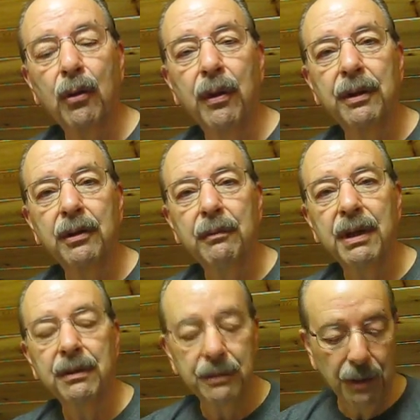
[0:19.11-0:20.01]
going to
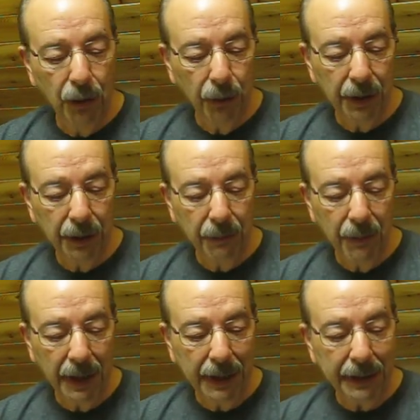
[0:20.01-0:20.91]
be showing
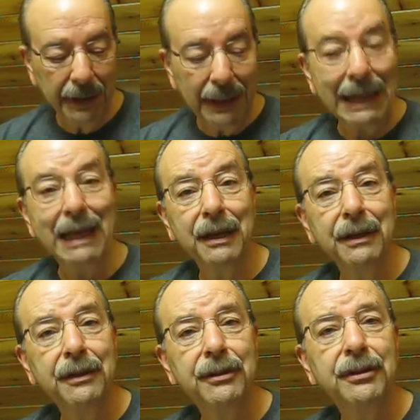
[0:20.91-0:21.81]
my
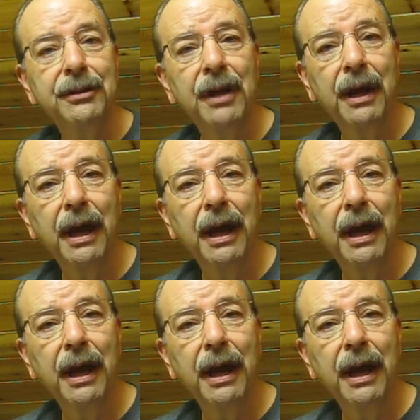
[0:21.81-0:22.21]
latest